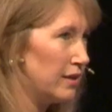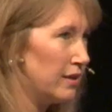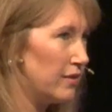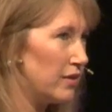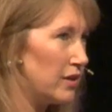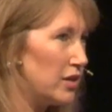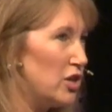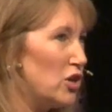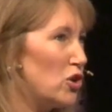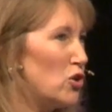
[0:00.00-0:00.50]

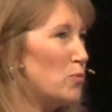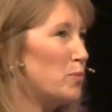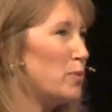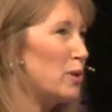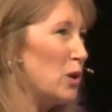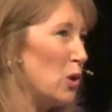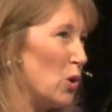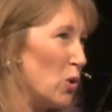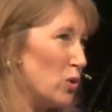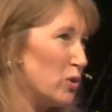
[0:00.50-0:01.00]
that you
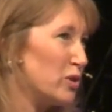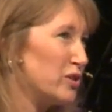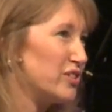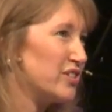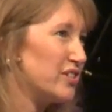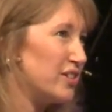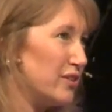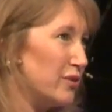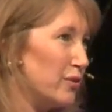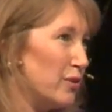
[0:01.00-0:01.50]
belong
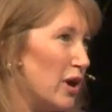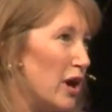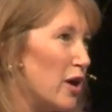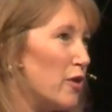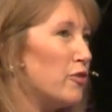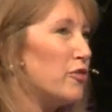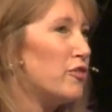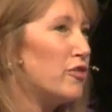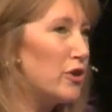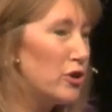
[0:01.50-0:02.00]
to
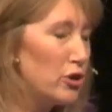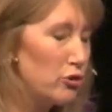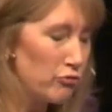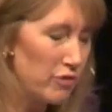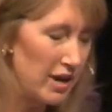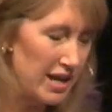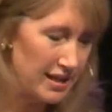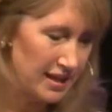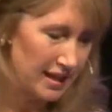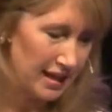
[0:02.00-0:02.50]
the
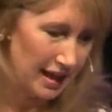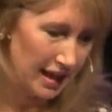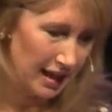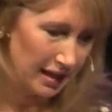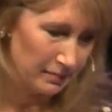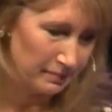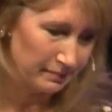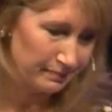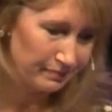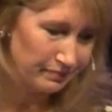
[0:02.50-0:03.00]
great king.
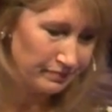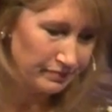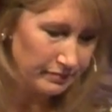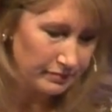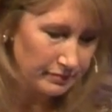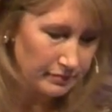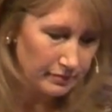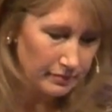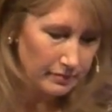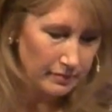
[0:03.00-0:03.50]

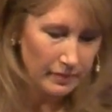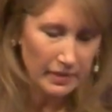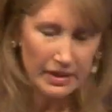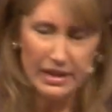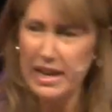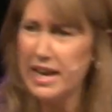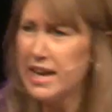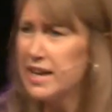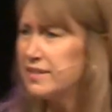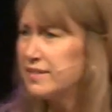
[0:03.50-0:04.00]

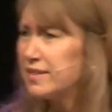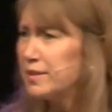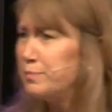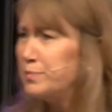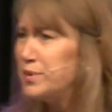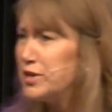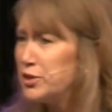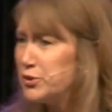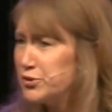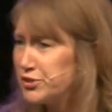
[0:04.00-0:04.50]
It's a
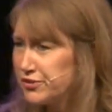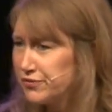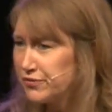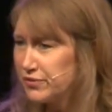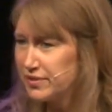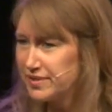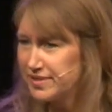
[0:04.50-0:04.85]
beautiful